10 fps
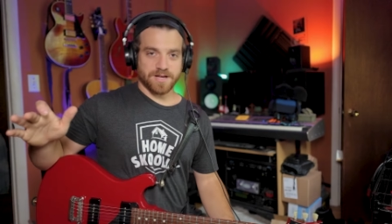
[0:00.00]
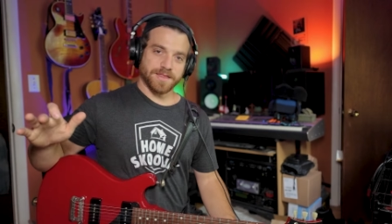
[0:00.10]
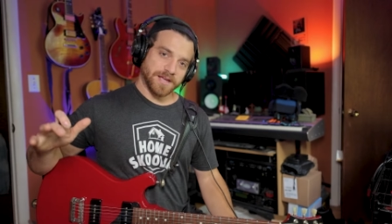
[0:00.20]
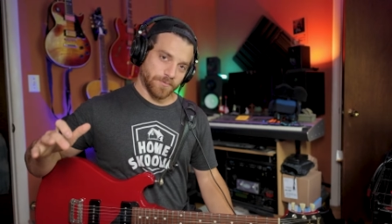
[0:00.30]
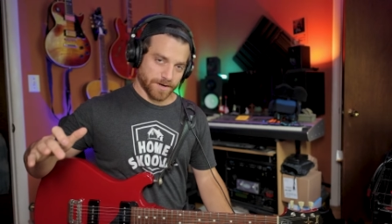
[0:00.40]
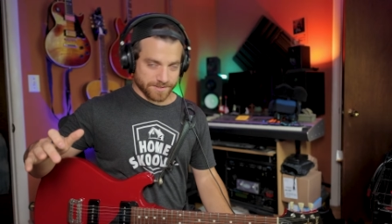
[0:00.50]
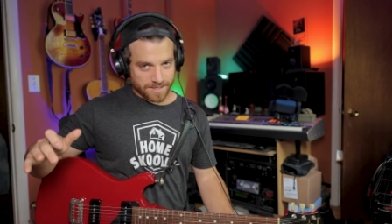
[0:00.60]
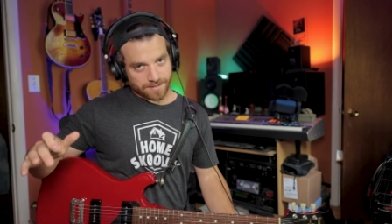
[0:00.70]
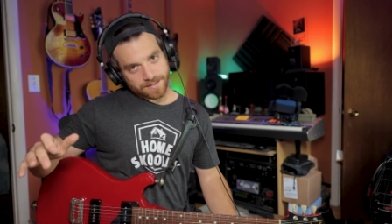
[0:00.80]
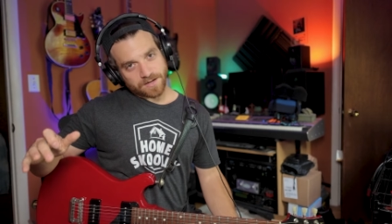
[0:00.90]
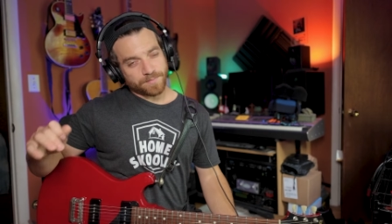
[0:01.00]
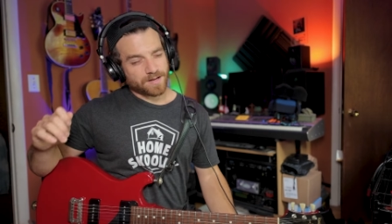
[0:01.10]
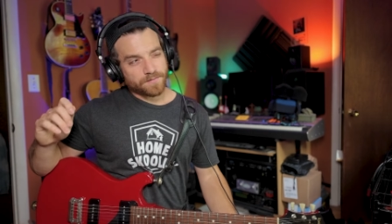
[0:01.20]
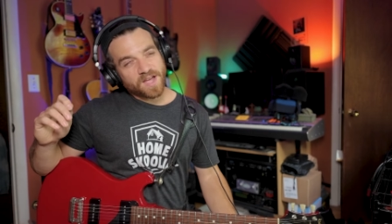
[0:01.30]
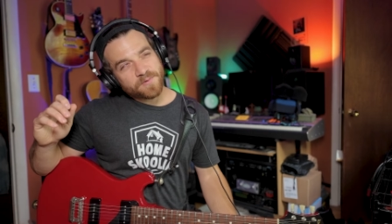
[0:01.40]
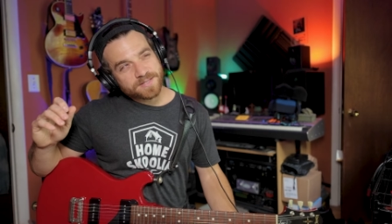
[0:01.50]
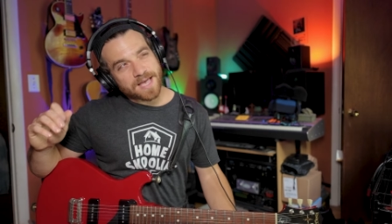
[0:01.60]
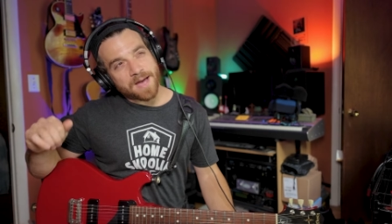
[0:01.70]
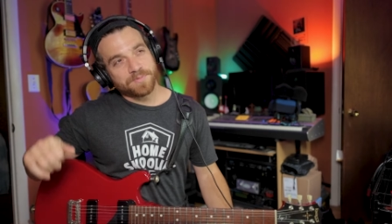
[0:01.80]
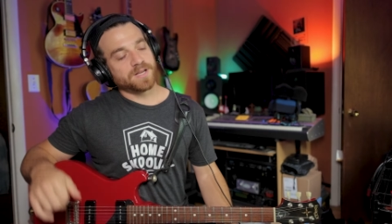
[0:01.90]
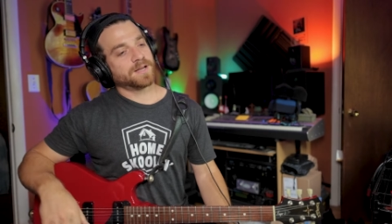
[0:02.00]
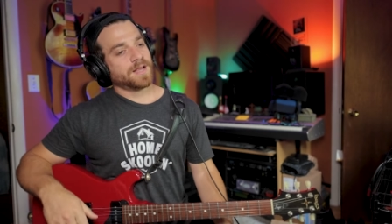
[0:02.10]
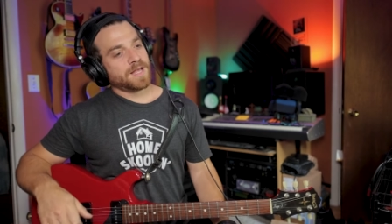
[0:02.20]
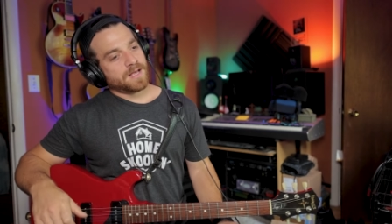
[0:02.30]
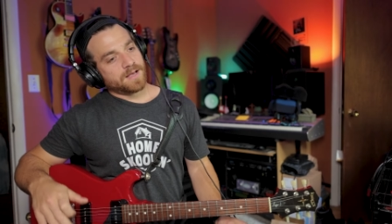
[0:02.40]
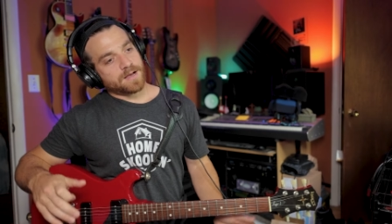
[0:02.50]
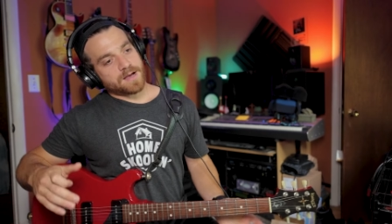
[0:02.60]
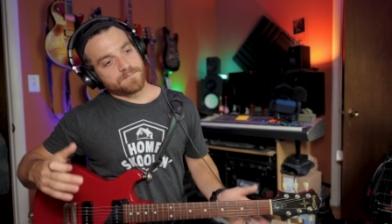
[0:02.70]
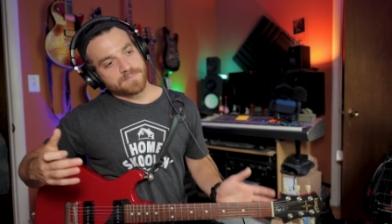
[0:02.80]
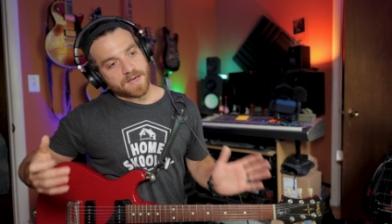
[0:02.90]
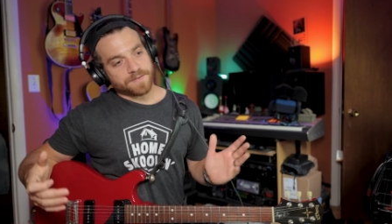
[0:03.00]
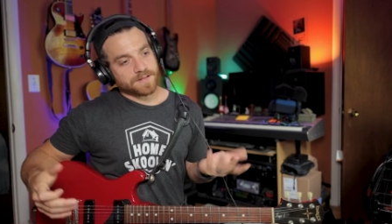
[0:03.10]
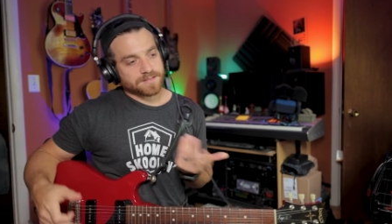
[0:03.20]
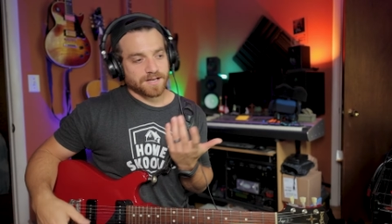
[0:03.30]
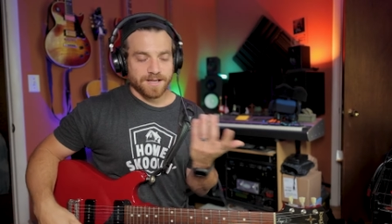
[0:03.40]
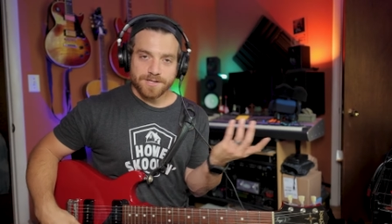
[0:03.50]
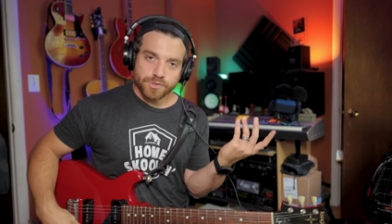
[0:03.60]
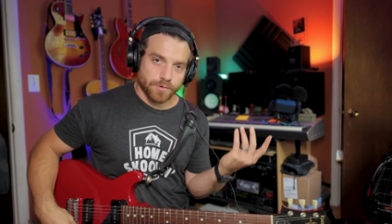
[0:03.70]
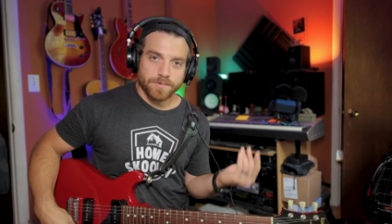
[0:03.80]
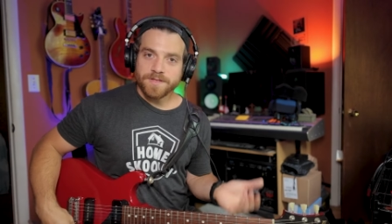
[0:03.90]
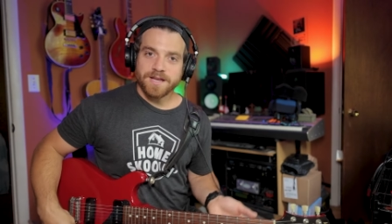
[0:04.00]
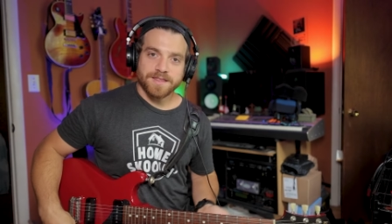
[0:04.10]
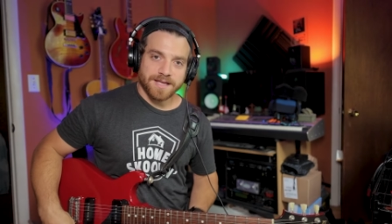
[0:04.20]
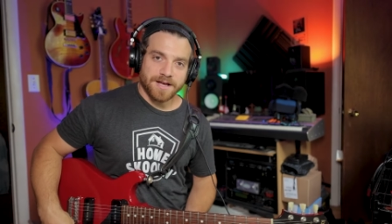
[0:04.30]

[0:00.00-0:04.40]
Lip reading: on there where it's like a little bit of, hey, what's happening? Nothing that's going to intrude with anything